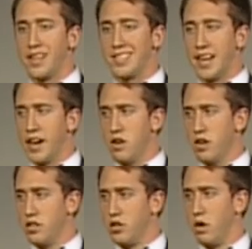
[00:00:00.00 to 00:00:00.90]
my
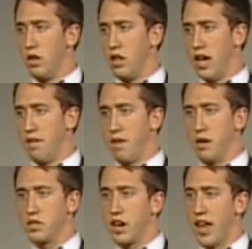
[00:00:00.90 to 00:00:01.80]
entire adult life,
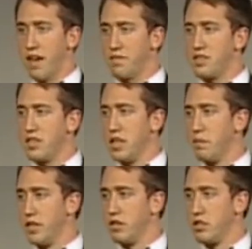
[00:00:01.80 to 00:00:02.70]
I was going to have to seek
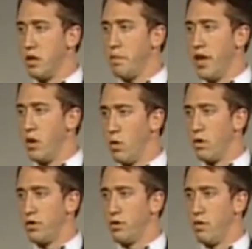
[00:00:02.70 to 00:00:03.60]
mentorship in
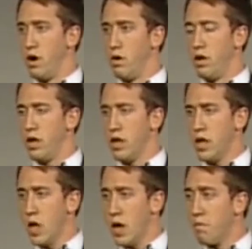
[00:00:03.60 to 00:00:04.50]
order to grow.
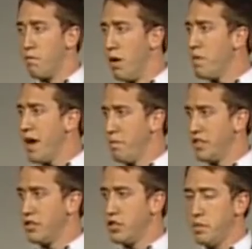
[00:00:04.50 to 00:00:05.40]
From that
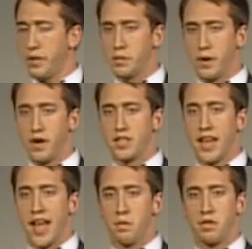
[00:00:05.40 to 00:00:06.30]
mentorship experience I
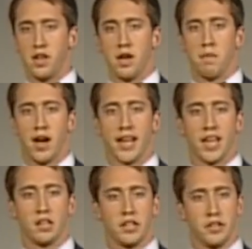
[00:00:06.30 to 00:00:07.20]
had with him, I
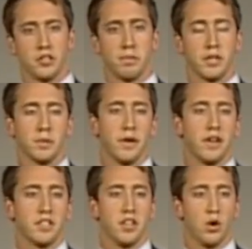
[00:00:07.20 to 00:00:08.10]
gained leadership
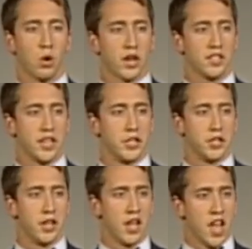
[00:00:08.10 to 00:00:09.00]
experience in an
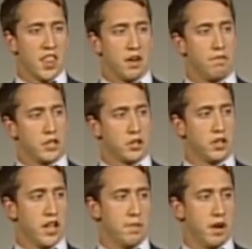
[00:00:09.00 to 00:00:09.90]
organization that
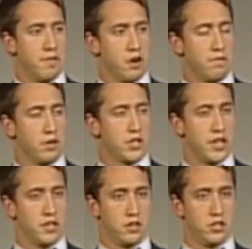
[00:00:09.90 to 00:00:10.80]
eventually led to my very first
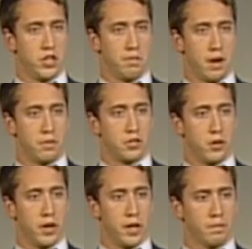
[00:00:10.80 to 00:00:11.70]
internship
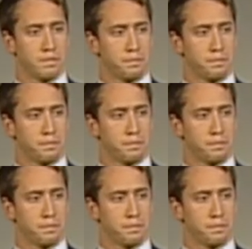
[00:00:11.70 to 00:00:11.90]
opportunity.